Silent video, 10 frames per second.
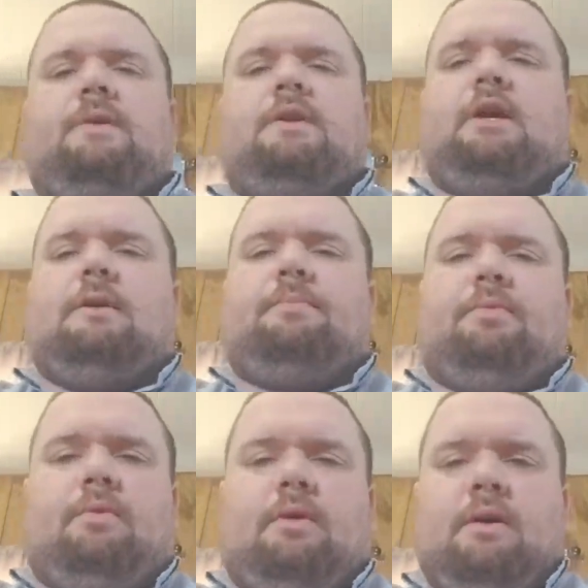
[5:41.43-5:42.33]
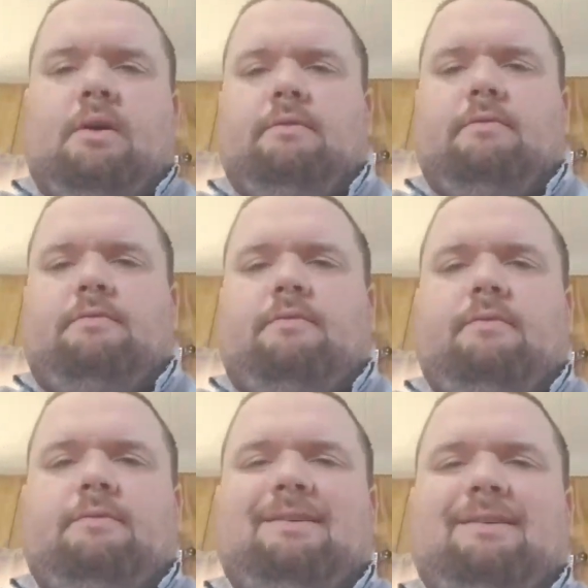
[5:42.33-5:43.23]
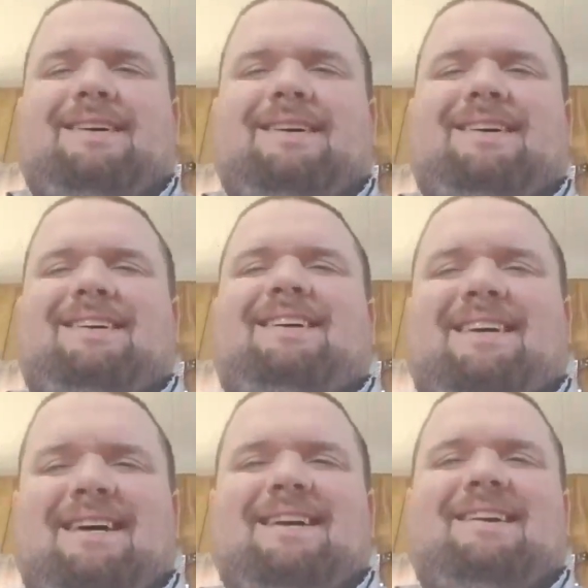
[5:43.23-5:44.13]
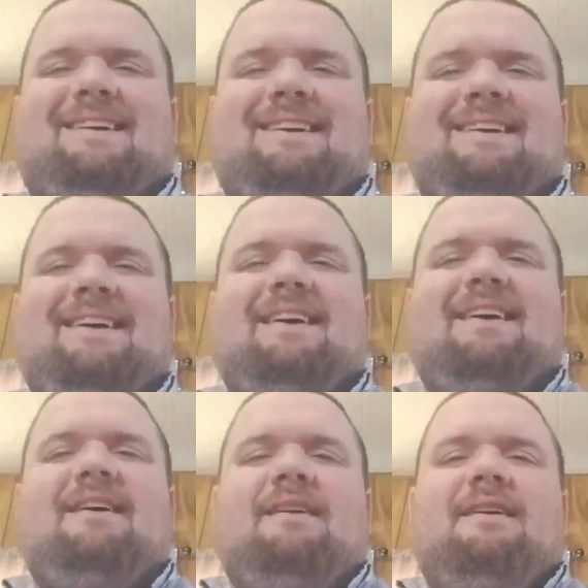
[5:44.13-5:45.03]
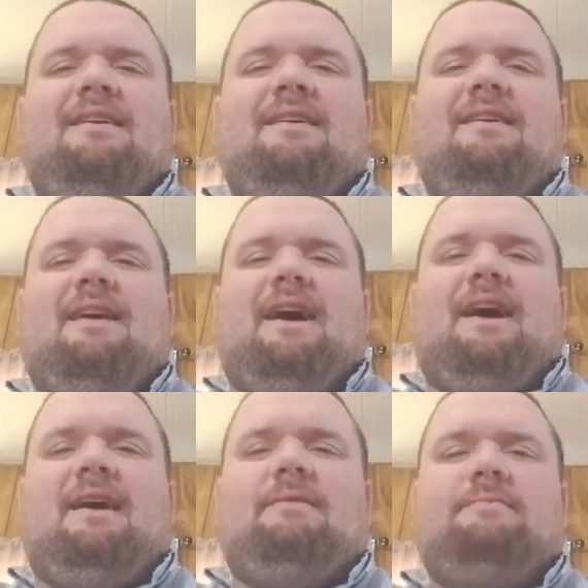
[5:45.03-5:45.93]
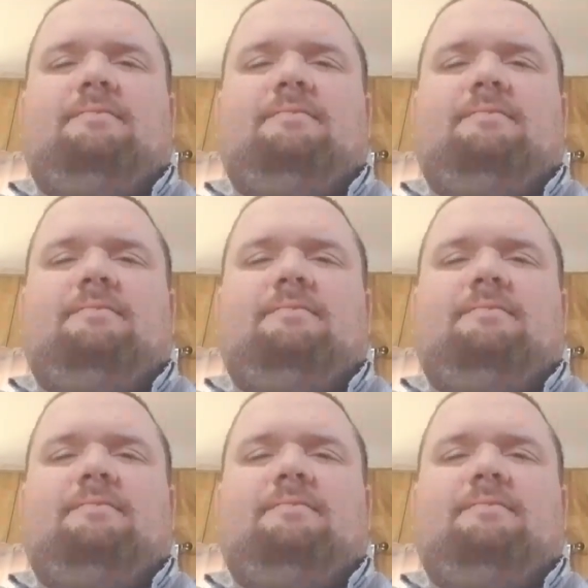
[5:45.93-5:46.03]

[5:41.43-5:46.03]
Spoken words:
a couple of I hear you. I